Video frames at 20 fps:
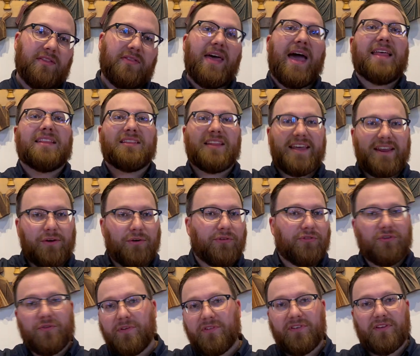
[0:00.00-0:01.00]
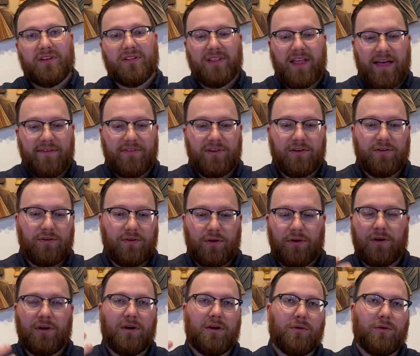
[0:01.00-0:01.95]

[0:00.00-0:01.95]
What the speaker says: that later service at 11